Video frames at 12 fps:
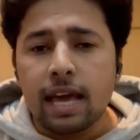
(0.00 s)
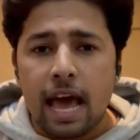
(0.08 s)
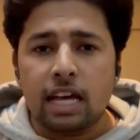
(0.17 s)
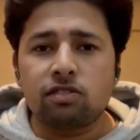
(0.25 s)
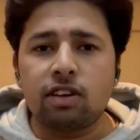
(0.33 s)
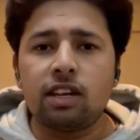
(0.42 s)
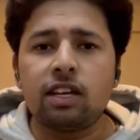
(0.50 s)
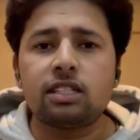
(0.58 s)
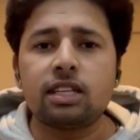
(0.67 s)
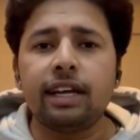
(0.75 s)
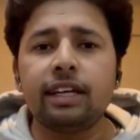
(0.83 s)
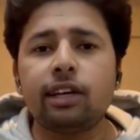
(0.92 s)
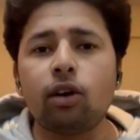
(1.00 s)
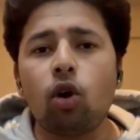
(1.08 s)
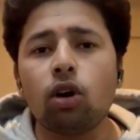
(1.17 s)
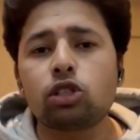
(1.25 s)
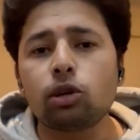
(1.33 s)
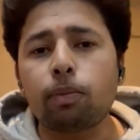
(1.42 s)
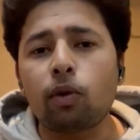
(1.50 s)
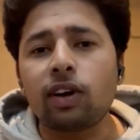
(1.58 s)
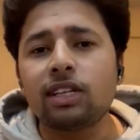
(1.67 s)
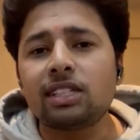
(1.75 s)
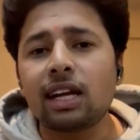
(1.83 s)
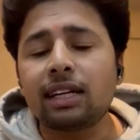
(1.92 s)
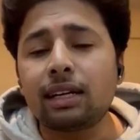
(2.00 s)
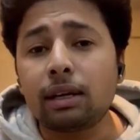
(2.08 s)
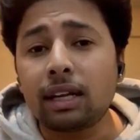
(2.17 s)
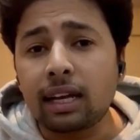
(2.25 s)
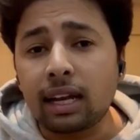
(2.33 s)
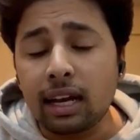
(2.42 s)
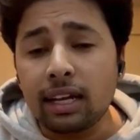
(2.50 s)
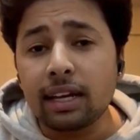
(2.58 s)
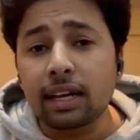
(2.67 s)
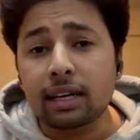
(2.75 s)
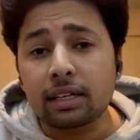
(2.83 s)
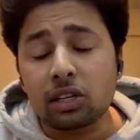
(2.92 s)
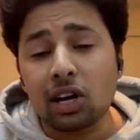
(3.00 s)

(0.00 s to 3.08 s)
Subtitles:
as well as it also provides that clear,